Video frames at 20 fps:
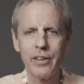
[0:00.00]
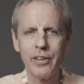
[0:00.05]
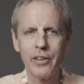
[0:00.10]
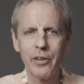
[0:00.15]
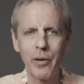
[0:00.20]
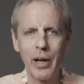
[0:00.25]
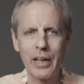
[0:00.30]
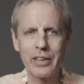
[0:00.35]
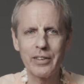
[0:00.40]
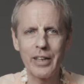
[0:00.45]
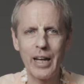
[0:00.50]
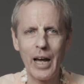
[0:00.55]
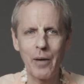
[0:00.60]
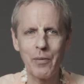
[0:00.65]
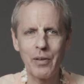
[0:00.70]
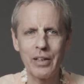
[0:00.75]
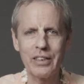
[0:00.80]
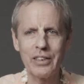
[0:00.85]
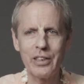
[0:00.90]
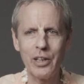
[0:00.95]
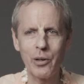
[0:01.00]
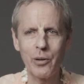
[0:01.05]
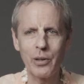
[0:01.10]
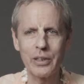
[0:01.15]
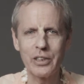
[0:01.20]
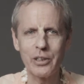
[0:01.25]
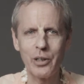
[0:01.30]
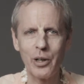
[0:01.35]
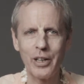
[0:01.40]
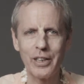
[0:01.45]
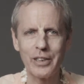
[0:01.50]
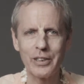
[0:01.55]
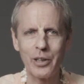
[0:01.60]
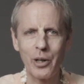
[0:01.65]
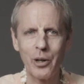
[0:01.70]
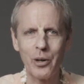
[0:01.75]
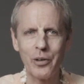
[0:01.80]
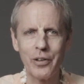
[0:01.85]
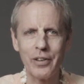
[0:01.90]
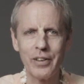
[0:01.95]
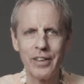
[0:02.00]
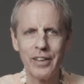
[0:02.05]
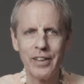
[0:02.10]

They're actually happy to see Krishna also.